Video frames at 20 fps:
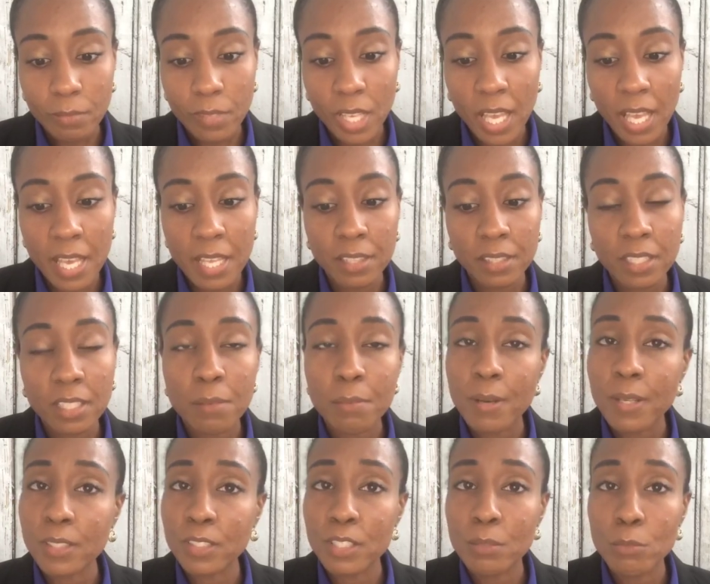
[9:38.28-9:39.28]
And think
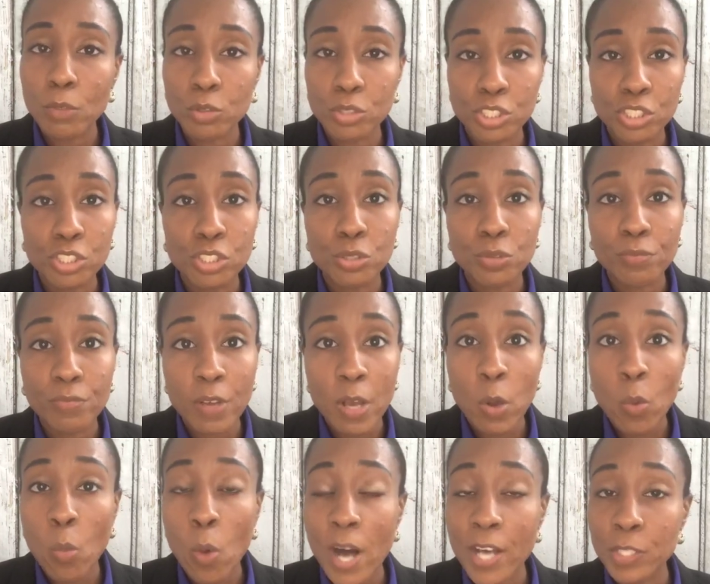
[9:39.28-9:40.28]
about the emotions you felt
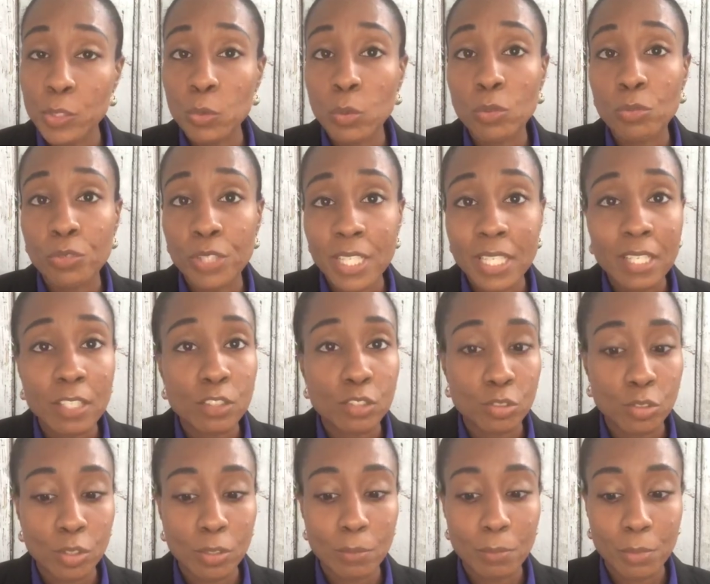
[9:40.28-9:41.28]
while you were reading
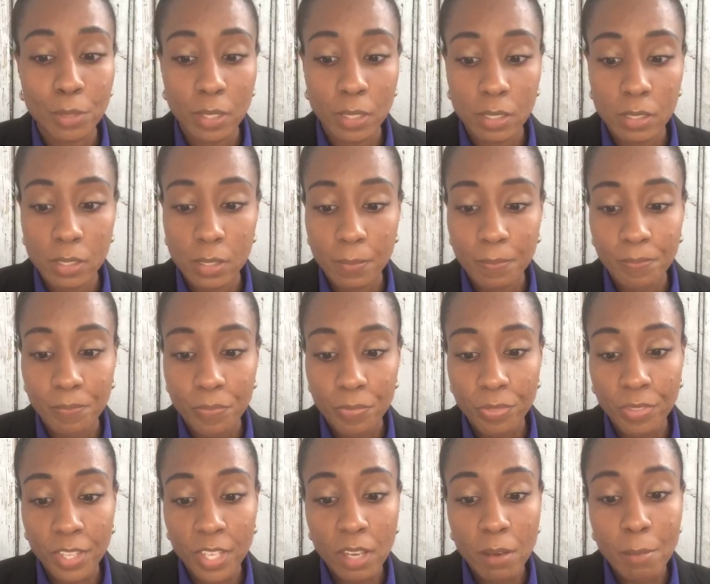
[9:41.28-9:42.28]
certain books.
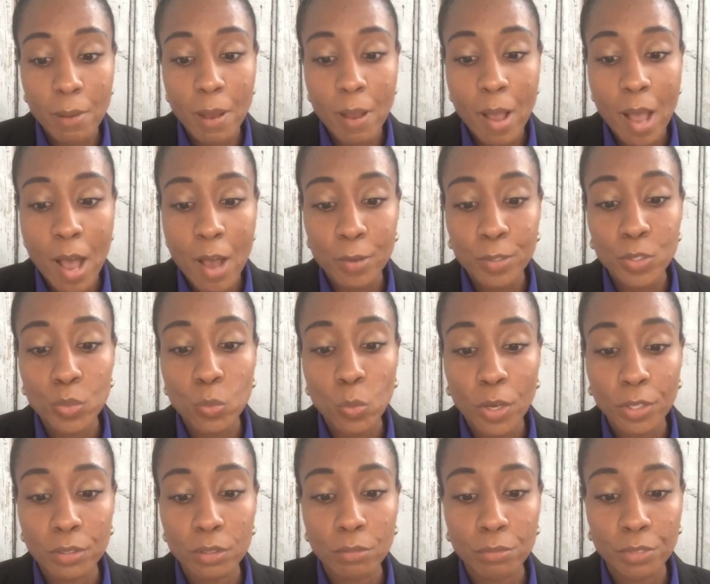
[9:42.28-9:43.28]
Think about how you
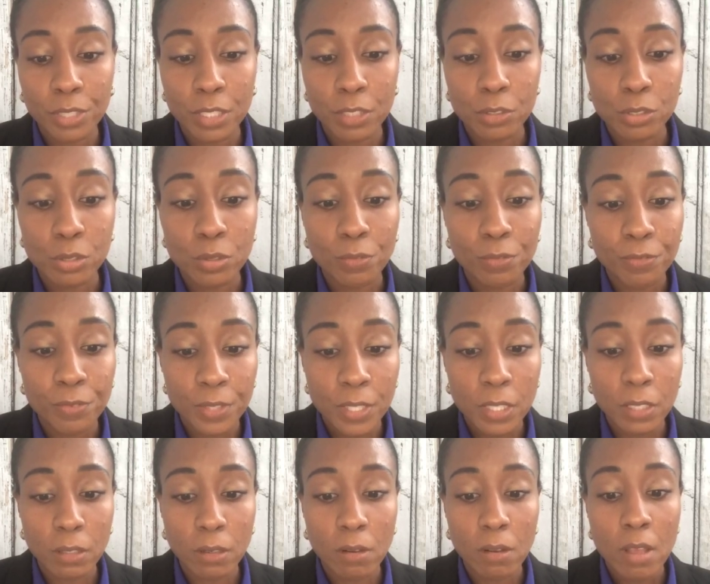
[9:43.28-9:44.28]
want the reader to
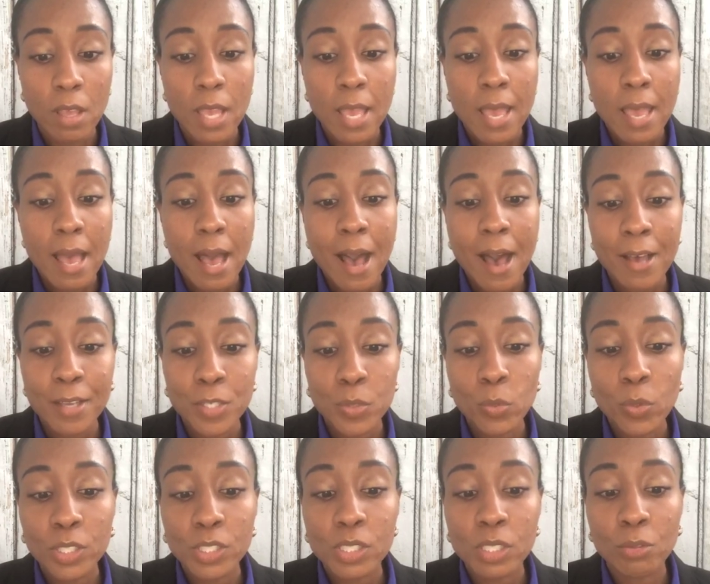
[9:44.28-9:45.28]
feel, how you
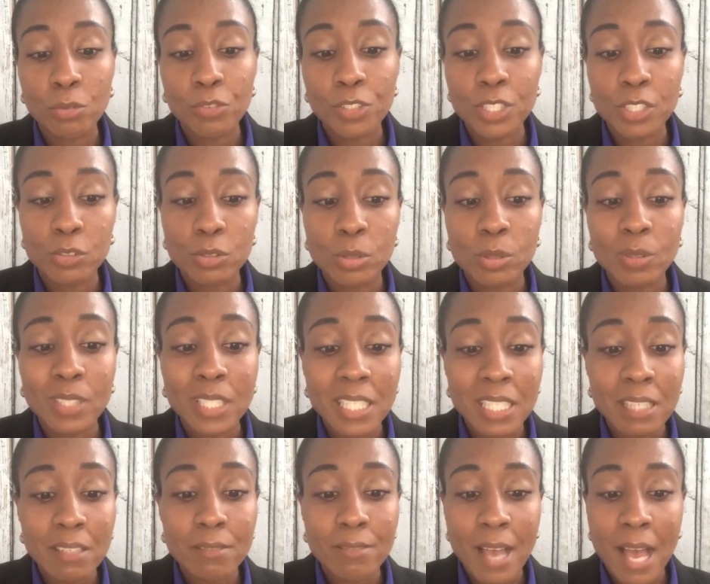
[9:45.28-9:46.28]
want the reader to
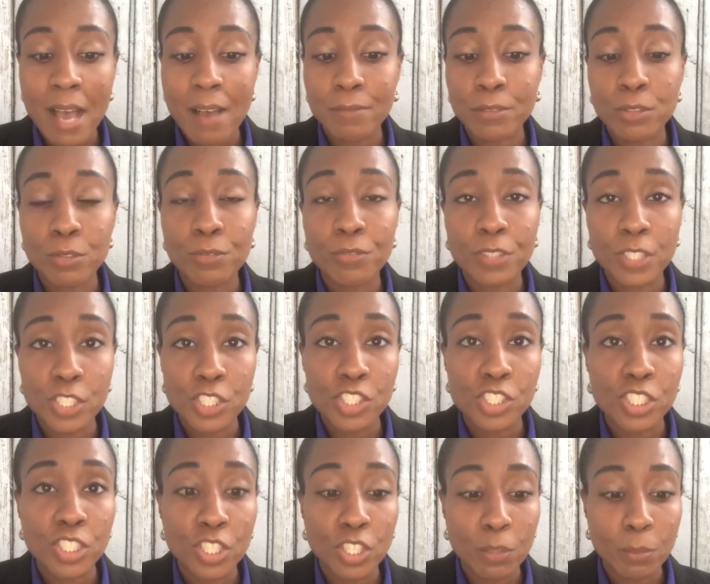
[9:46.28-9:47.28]
leave after
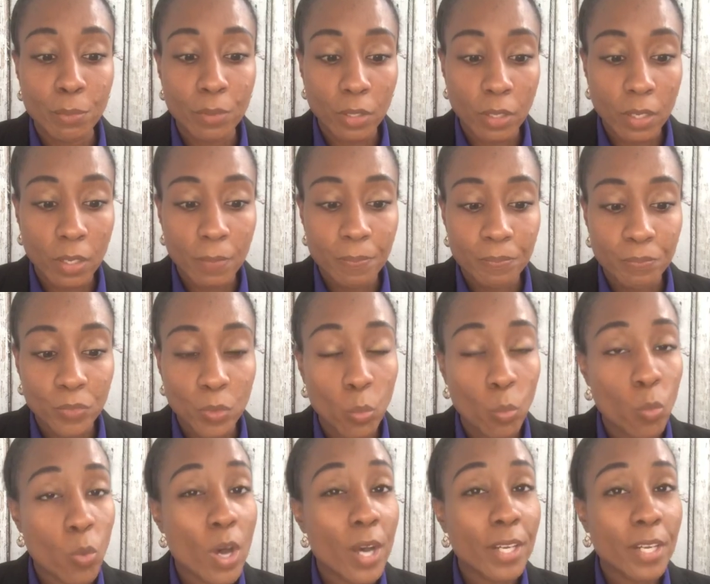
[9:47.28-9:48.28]
finishing your book.
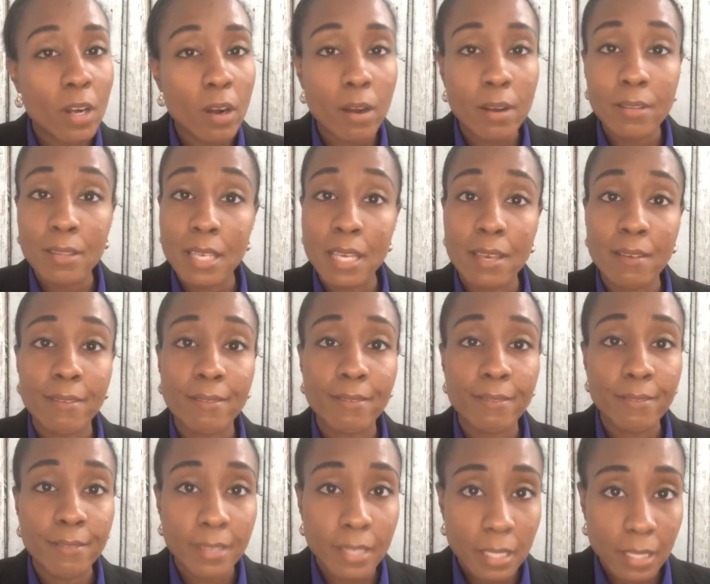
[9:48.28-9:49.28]
What are they
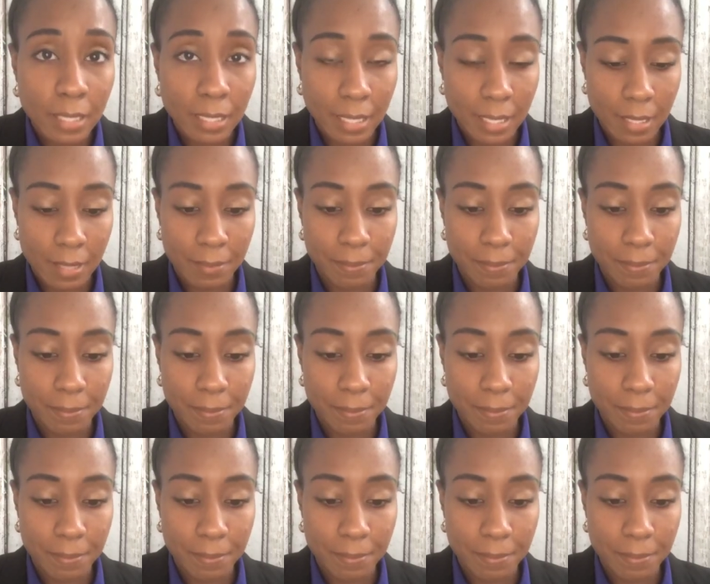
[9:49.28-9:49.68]
feeling?